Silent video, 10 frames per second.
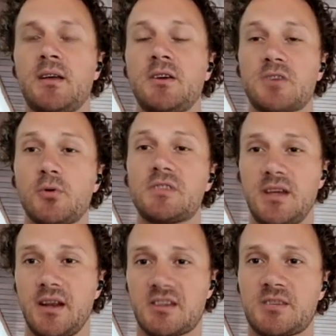So we're
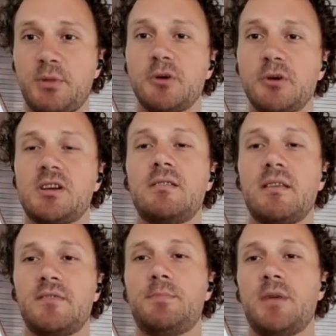seeing an explosion in the
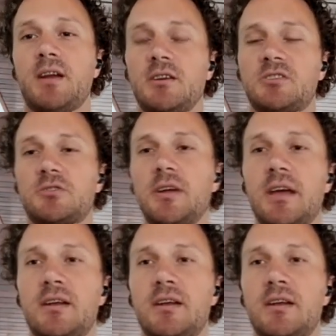VPN industry.